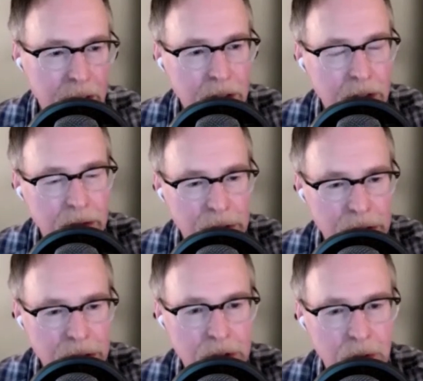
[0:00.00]
you know your
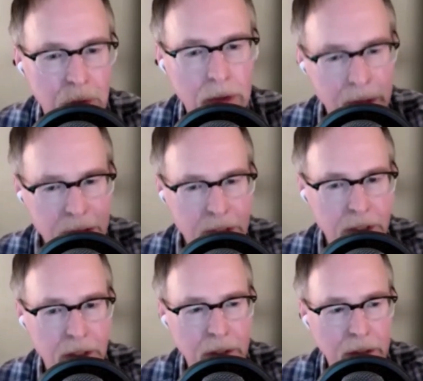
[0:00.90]
soul is
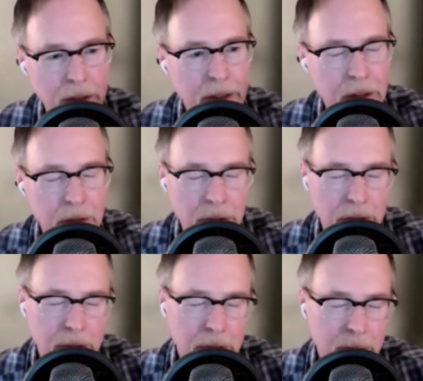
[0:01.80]
here you know you're
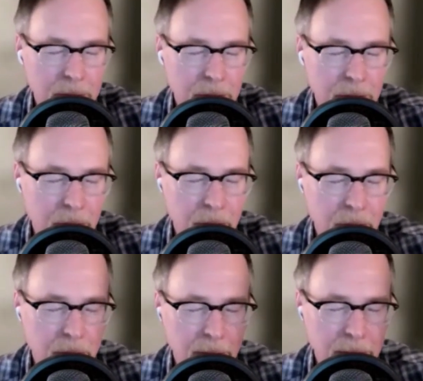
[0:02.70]
going to be
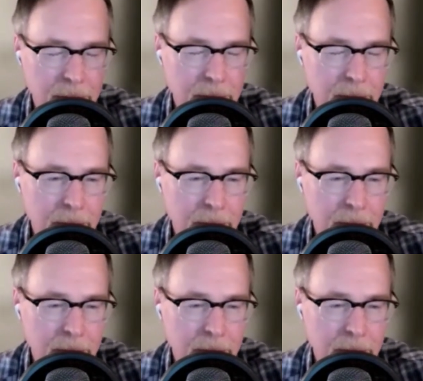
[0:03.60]
reincarnated